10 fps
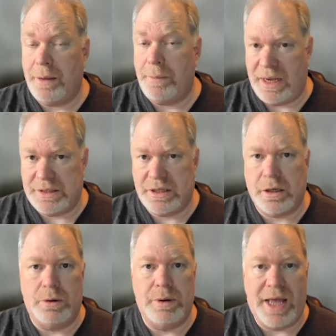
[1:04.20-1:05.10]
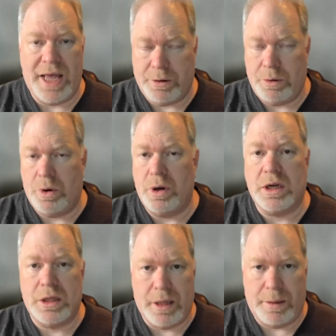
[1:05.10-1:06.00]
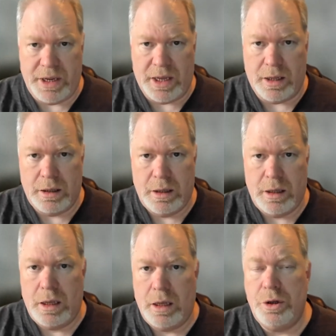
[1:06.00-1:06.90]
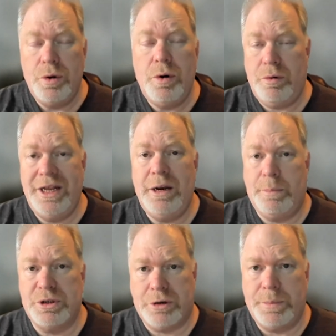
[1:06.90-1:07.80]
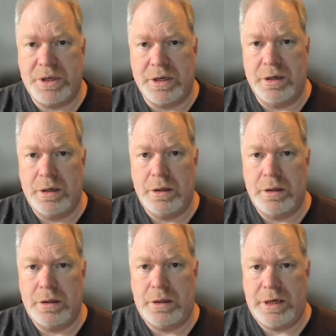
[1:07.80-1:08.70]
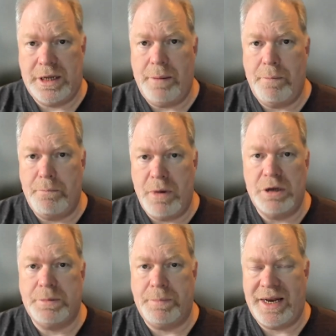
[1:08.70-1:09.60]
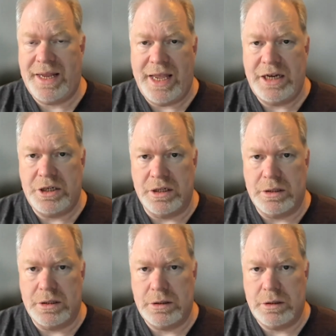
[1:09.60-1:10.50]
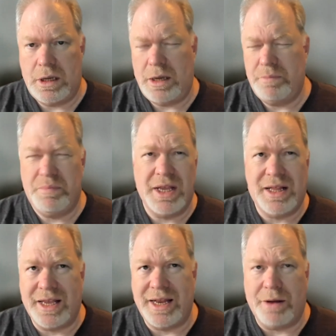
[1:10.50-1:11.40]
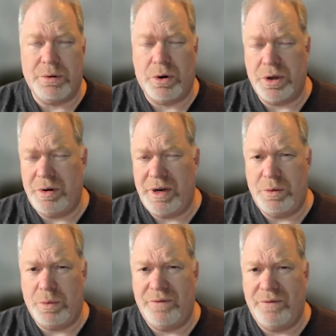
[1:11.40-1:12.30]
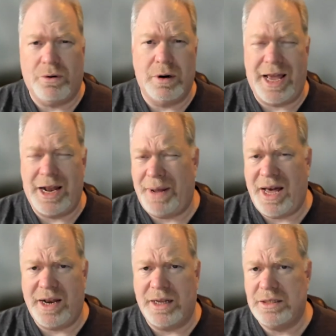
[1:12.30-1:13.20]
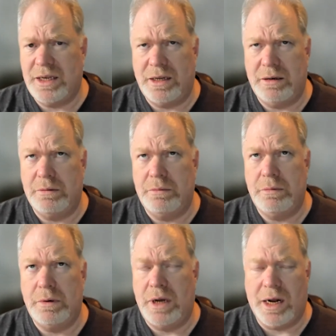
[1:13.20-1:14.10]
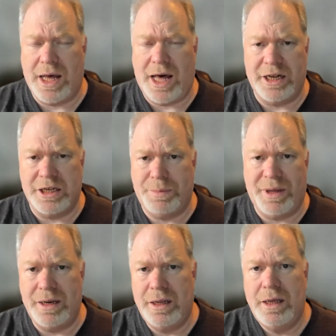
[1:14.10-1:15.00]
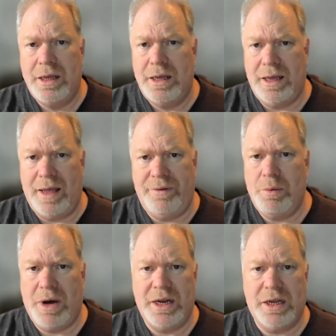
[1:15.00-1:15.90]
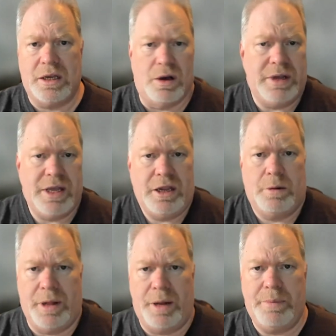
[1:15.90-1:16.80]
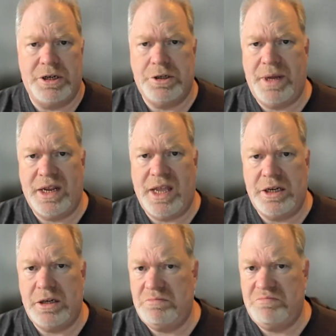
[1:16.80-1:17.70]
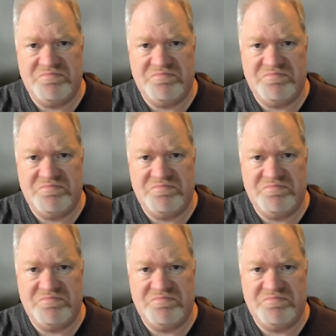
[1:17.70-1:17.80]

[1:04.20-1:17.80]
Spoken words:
Mexico, Ecuador, Colombia, you don't need a prescription to get most medications. Think like in Ecuador, you need one for antibiotics and narcotics. But if you want to go get your blood pressure medication,